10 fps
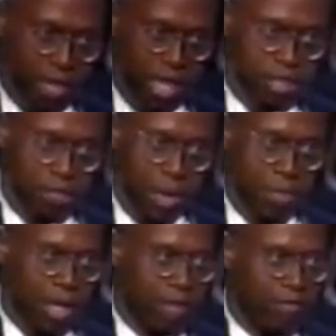Thanks to my
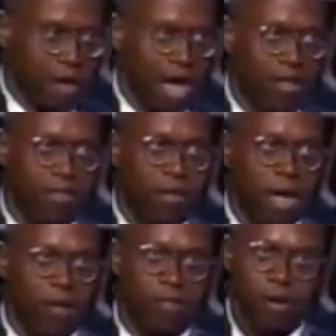mother and father,
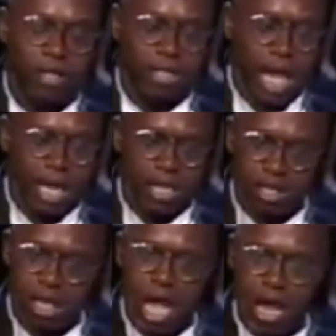uh, Floyd and Sally in
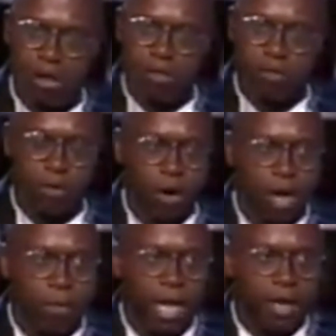Chicago, for
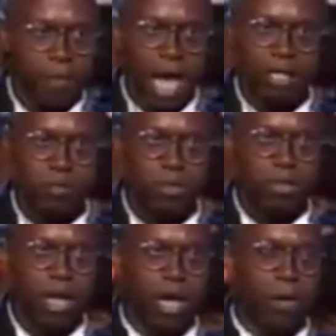uh, making it
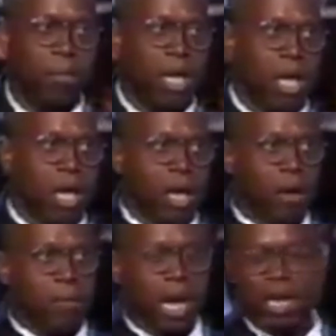possible. Um,
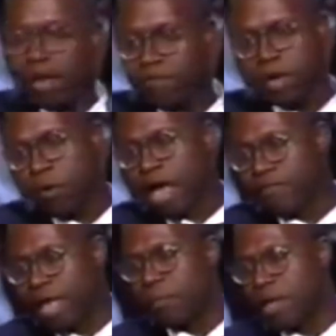my lovely
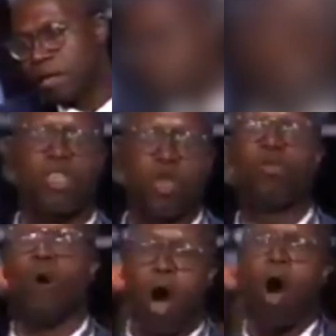wife, Amy. Thank
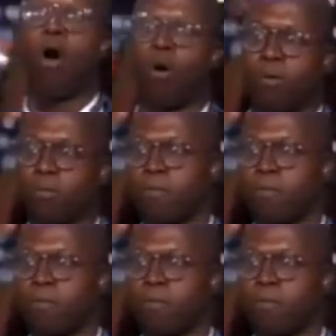you all.